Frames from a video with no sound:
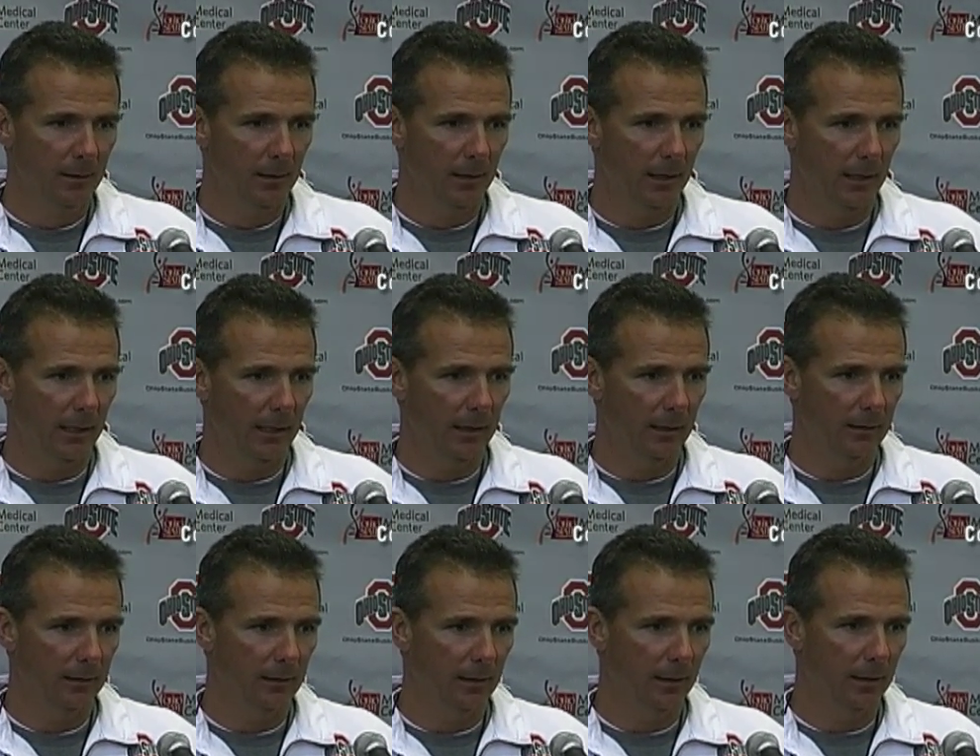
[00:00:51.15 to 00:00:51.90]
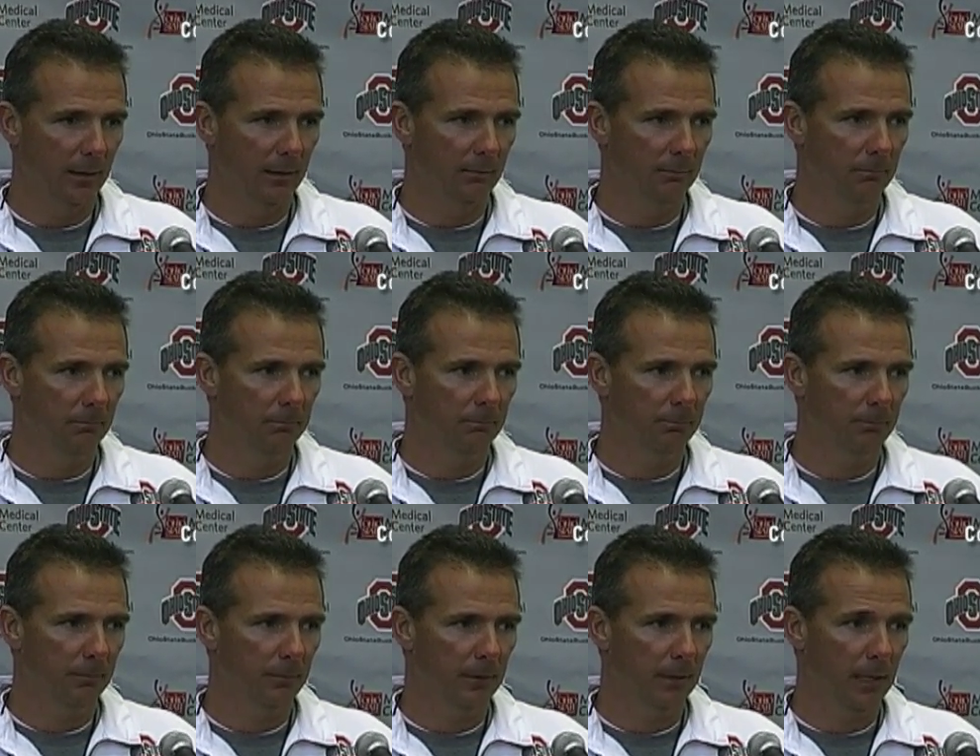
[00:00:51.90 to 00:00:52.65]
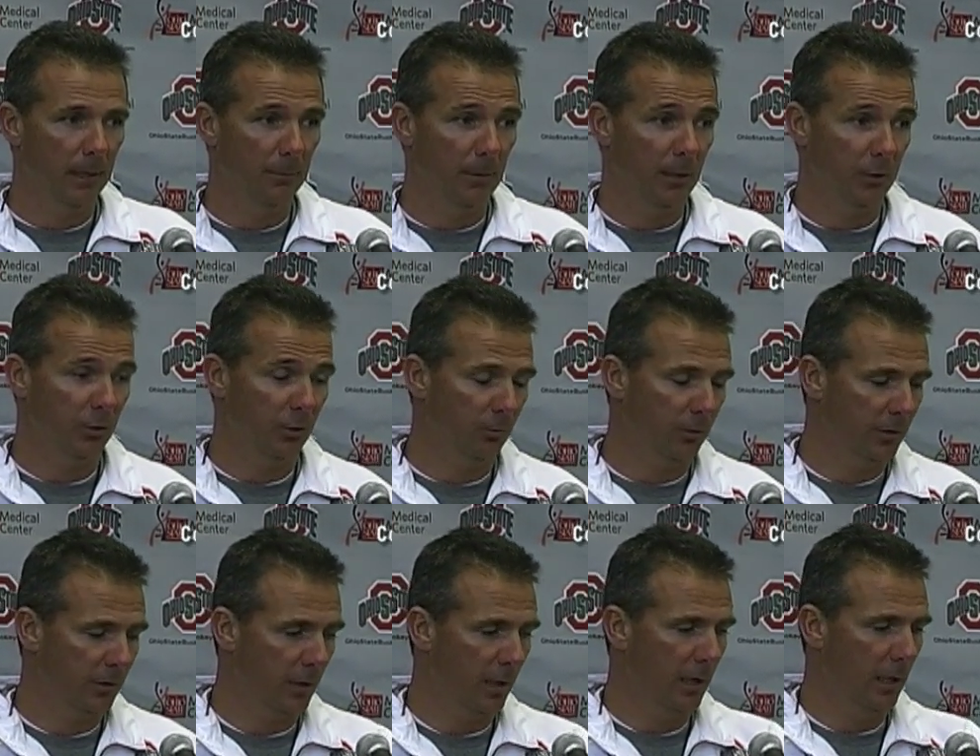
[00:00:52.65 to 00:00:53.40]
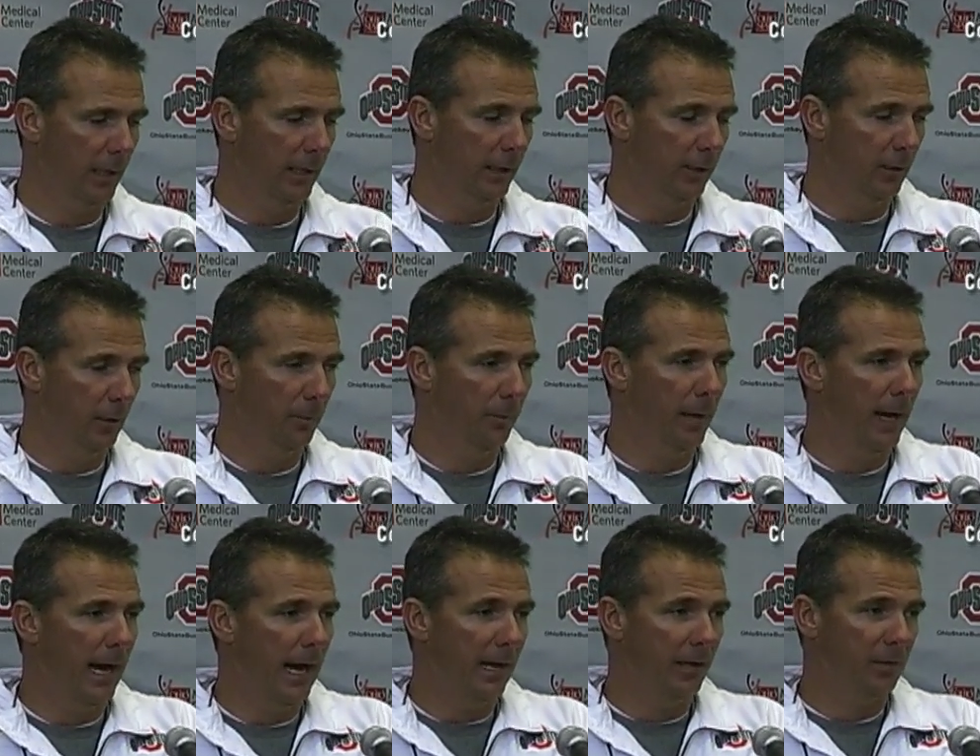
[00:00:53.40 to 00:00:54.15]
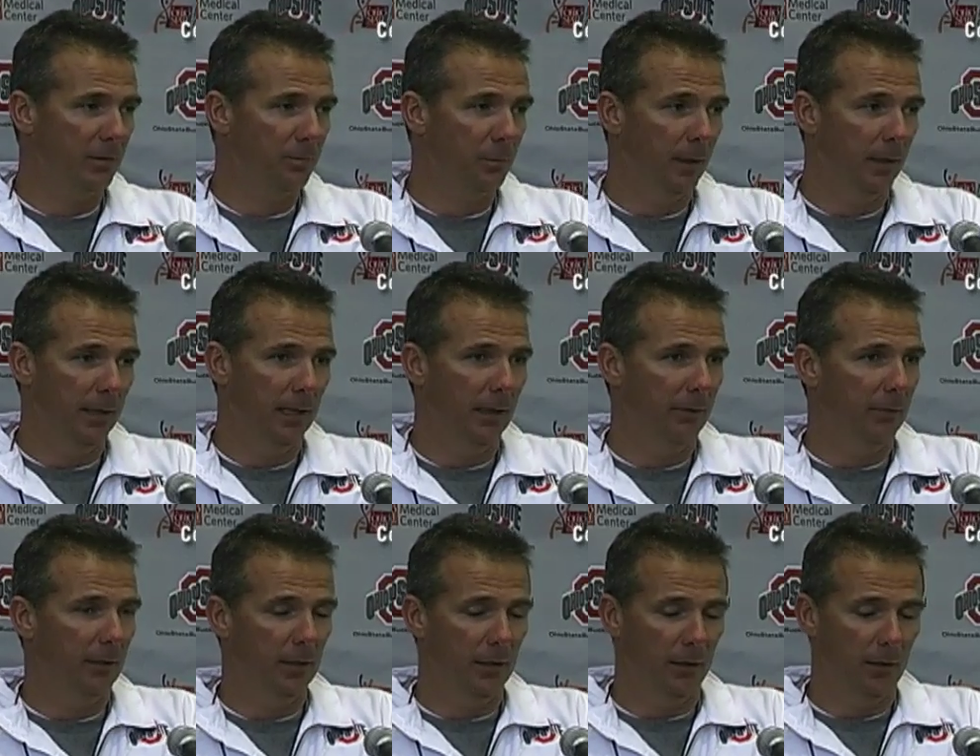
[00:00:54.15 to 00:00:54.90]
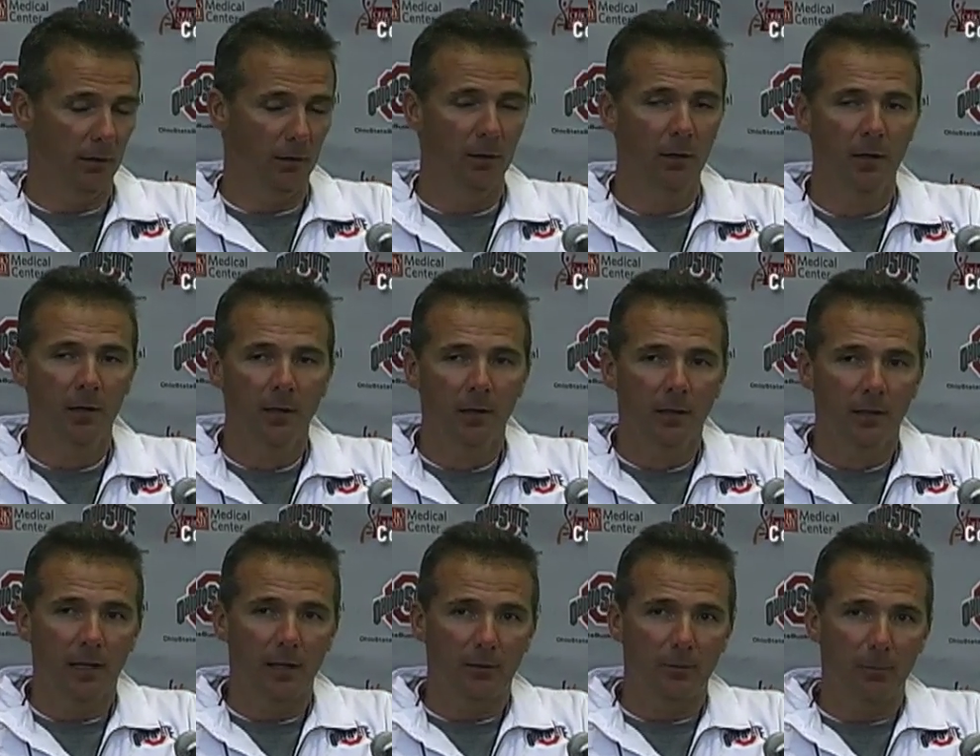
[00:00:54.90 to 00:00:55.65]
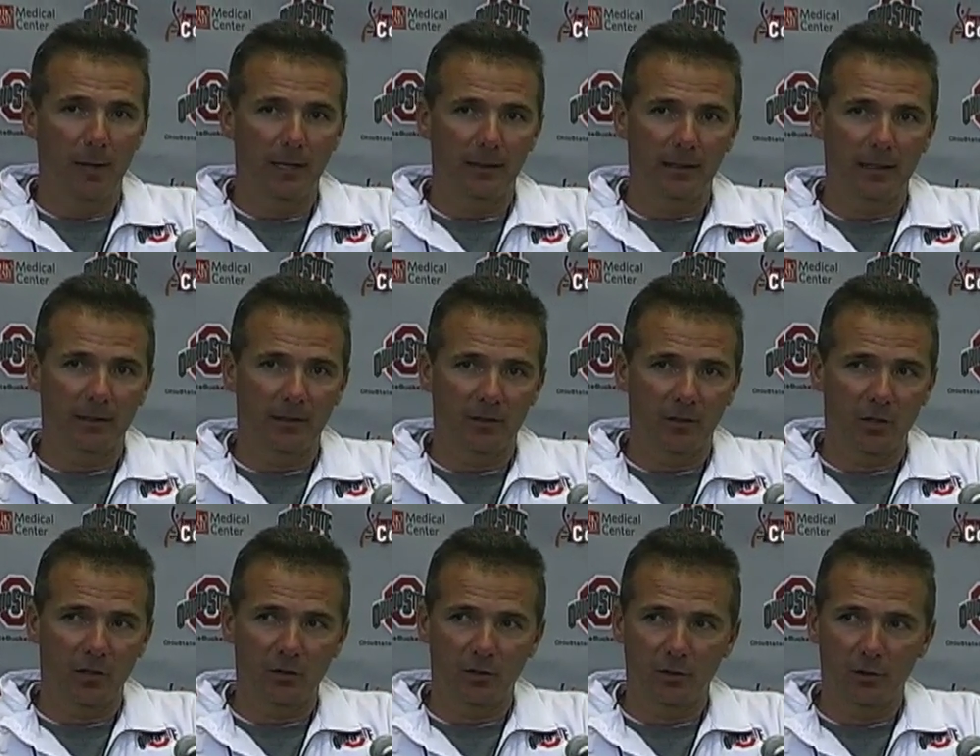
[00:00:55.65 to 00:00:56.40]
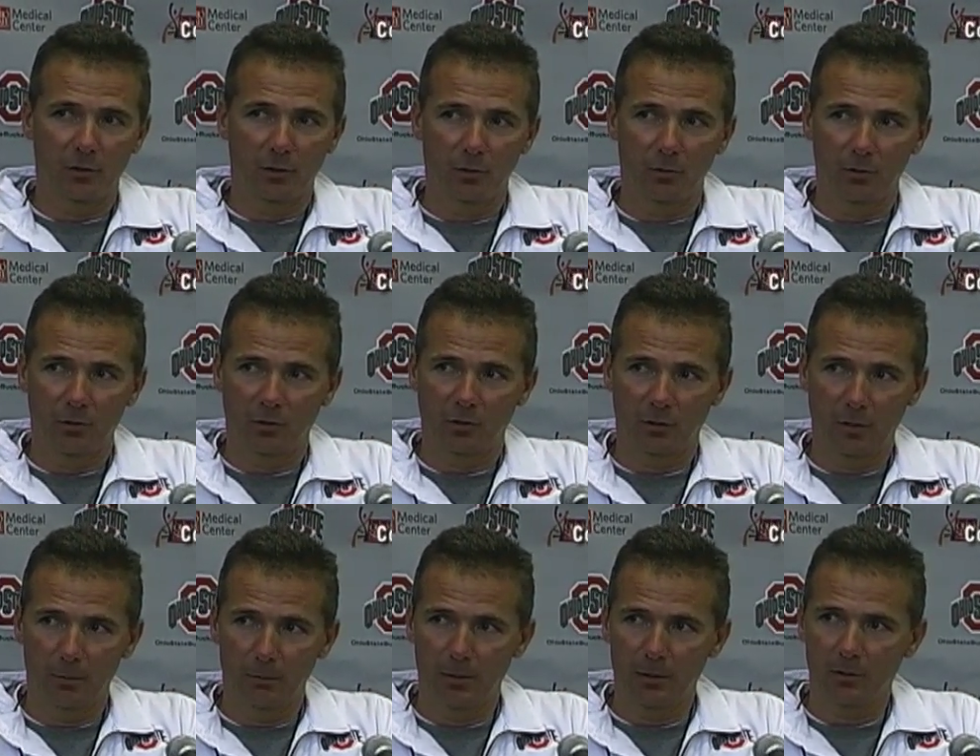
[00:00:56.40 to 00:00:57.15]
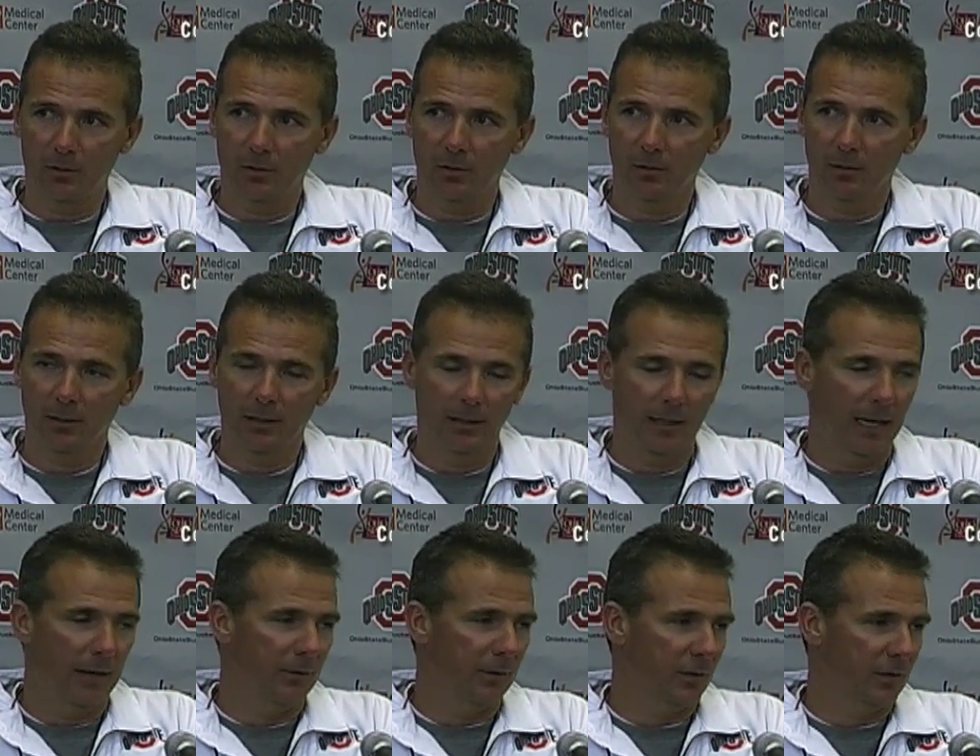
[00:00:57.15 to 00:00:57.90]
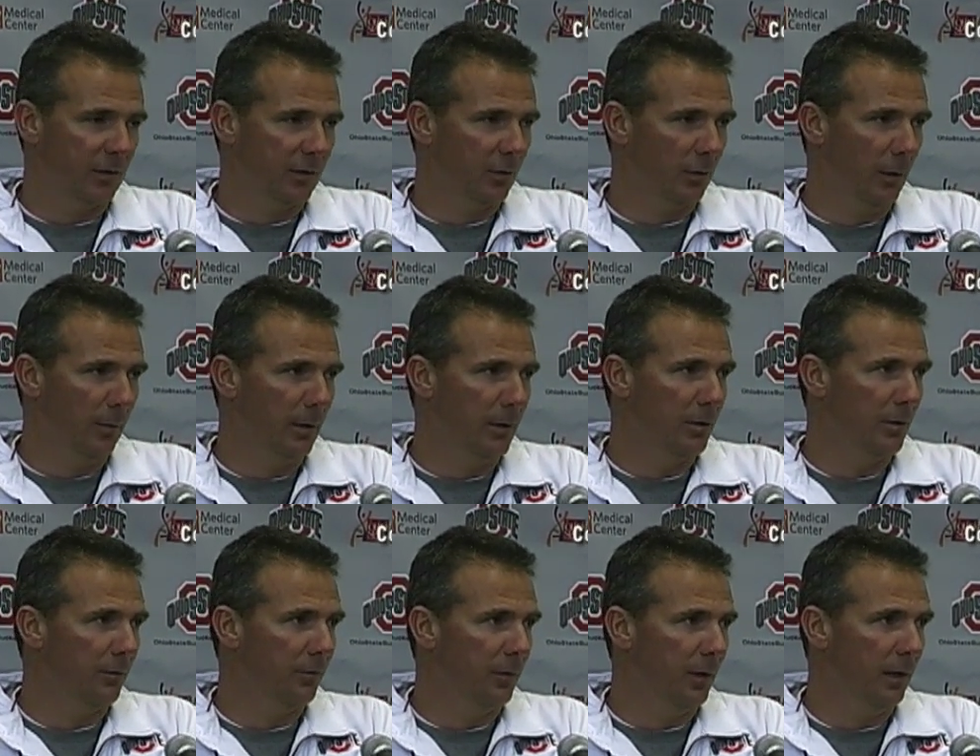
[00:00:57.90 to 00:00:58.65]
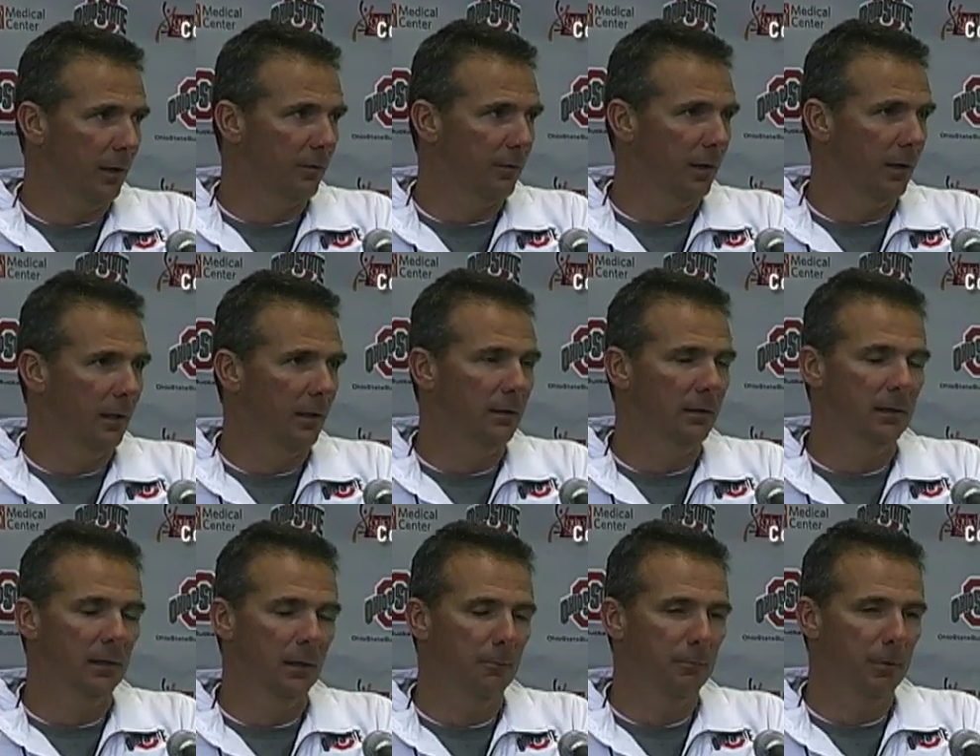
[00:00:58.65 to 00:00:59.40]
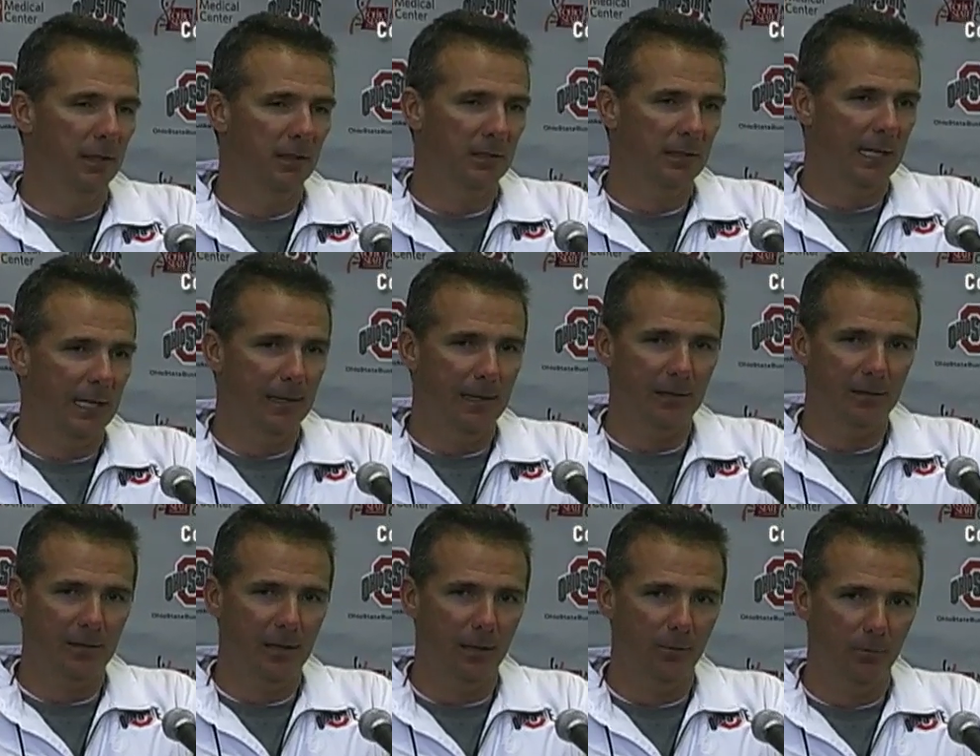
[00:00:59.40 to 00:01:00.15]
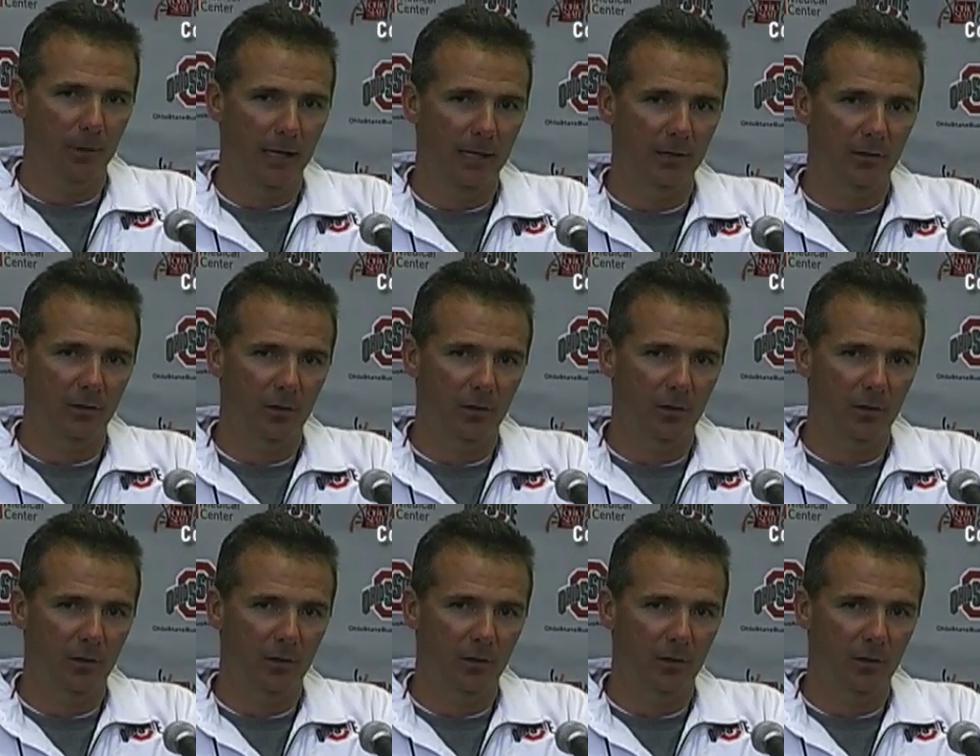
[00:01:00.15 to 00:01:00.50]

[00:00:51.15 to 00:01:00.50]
And I'm not sure what's gone on here in the past, but every year you have to make that decision to do a scrimmage and to have a scrimmage in front of a big stadium. That's not right.